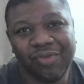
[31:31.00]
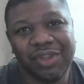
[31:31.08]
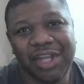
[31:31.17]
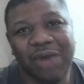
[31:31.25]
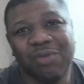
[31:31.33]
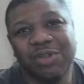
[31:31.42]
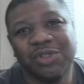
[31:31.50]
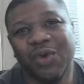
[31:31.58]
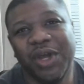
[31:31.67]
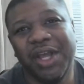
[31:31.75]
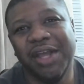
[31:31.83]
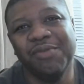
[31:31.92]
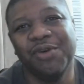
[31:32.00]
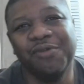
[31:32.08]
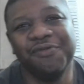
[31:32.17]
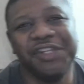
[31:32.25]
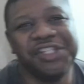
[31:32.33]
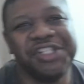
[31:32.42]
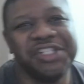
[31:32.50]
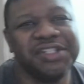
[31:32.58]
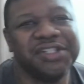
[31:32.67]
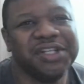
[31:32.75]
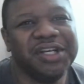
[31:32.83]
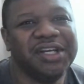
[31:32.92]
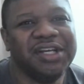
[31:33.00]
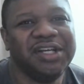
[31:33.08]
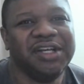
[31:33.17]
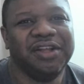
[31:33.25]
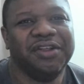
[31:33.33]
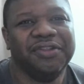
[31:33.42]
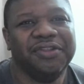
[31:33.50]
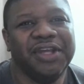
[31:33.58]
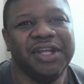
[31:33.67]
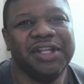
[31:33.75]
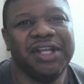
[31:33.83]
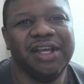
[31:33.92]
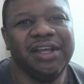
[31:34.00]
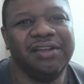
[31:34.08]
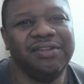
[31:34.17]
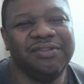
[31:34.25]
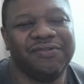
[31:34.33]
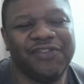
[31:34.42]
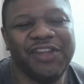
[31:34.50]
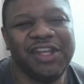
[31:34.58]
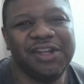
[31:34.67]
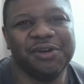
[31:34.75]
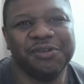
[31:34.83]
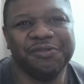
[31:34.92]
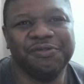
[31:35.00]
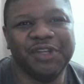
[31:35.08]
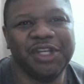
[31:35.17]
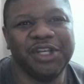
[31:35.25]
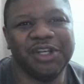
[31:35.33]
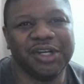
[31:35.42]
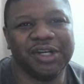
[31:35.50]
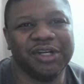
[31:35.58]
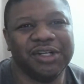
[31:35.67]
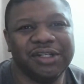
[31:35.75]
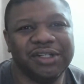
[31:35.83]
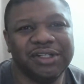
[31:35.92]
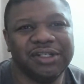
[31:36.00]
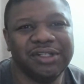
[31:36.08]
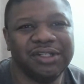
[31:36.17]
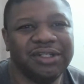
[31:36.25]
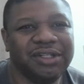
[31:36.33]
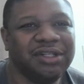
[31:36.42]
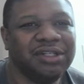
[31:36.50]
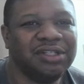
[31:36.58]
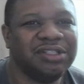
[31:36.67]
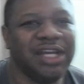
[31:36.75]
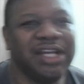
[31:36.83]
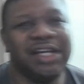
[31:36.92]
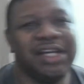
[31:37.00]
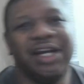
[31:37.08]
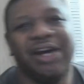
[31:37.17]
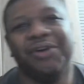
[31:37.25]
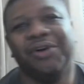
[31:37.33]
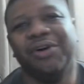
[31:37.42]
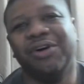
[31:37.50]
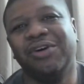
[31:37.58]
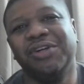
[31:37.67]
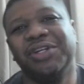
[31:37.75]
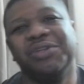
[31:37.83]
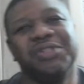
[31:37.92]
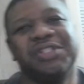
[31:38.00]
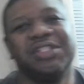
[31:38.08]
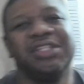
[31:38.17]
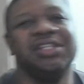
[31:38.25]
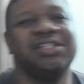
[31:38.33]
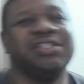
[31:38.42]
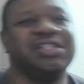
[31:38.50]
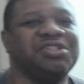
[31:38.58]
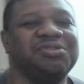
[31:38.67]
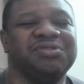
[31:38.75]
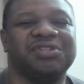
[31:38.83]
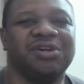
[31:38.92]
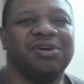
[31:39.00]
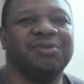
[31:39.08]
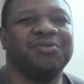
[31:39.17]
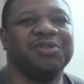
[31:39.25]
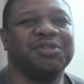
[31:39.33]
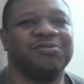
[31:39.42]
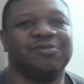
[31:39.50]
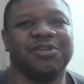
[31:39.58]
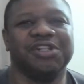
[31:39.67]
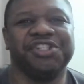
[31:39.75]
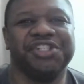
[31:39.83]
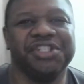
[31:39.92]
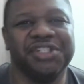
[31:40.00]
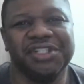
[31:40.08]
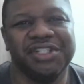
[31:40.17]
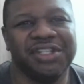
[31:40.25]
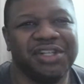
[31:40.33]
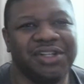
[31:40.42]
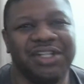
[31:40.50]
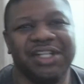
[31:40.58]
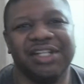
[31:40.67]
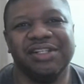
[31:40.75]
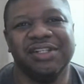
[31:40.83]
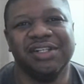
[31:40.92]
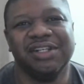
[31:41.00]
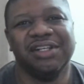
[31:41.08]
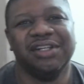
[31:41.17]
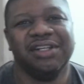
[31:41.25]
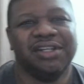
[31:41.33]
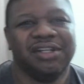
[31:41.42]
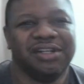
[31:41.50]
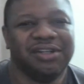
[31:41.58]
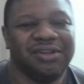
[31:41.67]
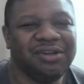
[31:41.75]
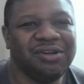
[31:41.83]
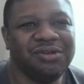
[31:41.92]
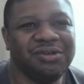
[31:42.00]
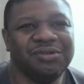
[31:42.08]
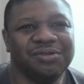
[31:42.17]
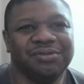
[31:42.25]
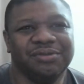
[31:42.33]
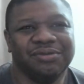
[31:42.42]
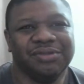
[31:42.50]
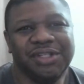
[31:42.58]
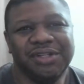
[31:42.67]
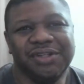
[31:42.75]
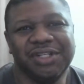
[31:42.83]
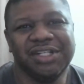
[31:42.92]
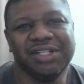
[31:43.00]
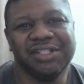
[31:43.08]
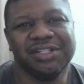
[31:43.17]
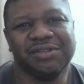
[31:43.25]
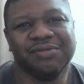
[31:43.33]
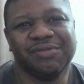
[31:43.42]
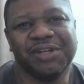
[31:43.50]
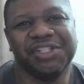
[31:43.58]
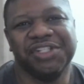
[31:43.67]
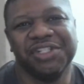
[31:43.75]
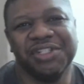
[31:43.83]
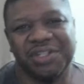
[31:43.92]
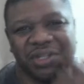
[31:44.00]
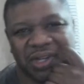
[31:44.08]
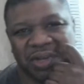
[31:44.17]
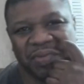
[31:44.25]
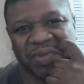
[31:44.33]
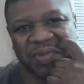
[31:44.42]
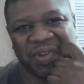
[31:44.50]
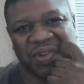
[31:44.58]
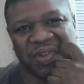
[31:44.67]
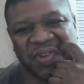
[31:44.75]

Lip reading: That was way more vicious than they Feed on Fear. They cut out all those scenes that you saw with the Russians and all that. Oh, here it is. The Russians are coming.